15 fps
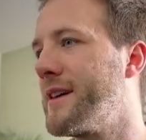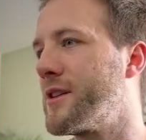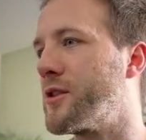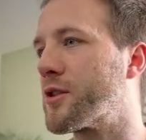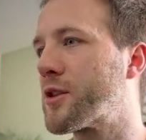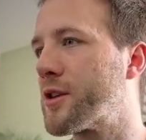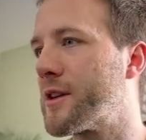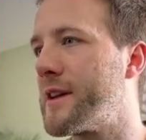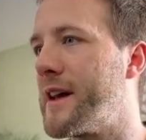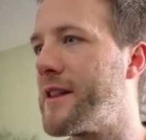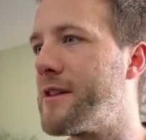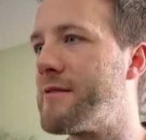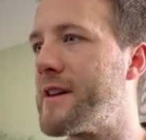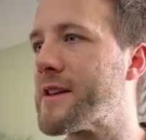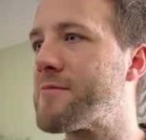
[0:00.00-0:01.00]
You could let
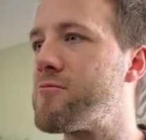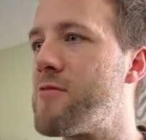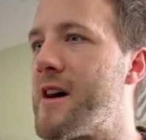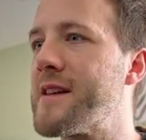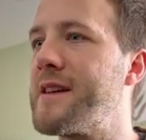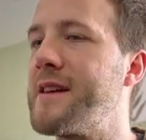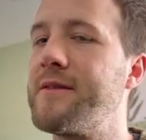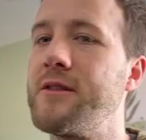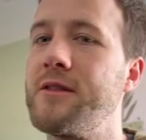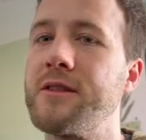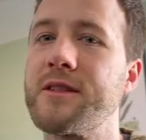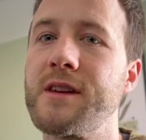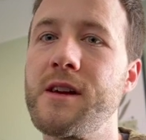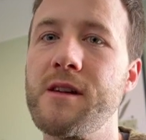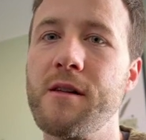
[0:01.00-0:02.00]
the rest run if you
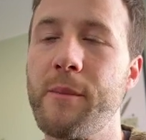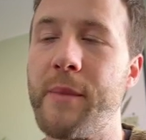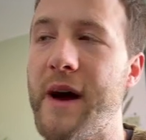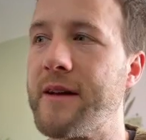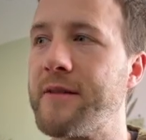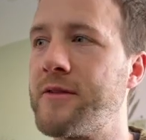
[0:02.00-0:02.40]
see a bad